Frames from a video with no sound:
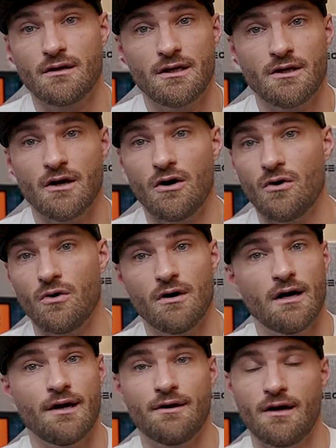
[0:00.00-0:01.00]
you know,
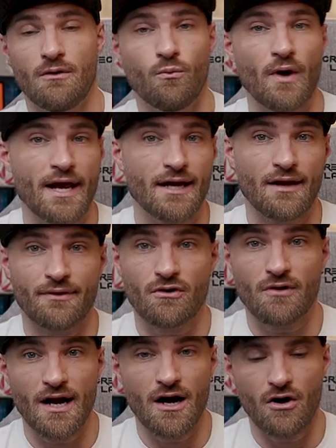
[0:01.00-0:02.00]
a, a weight on the
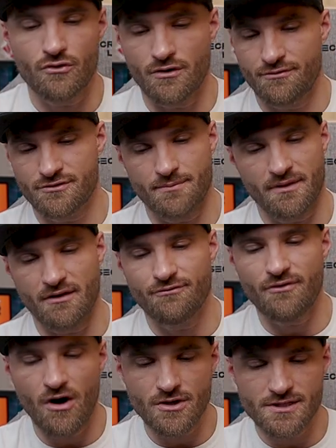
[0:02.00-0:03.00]
ground or if something
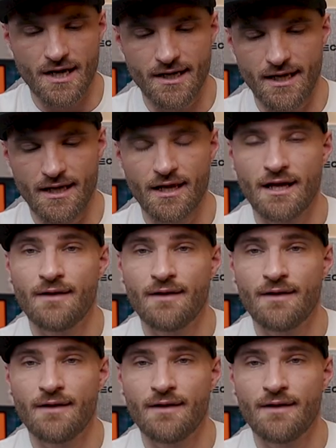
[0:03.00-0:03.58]
falls on it